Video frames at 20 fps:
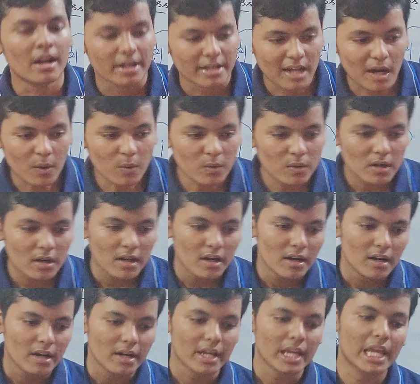Now
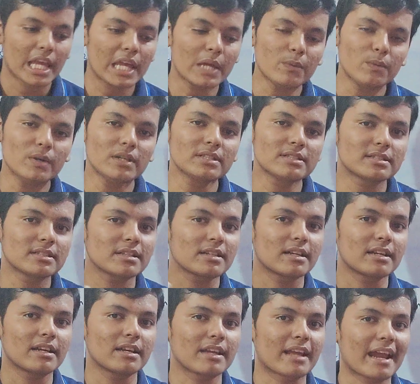he was
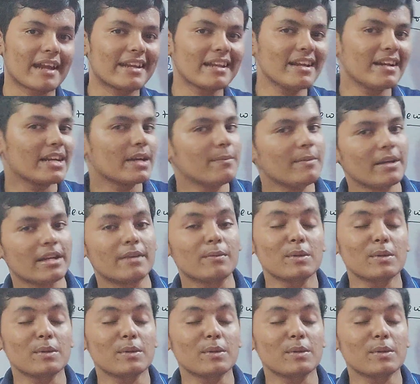getting a little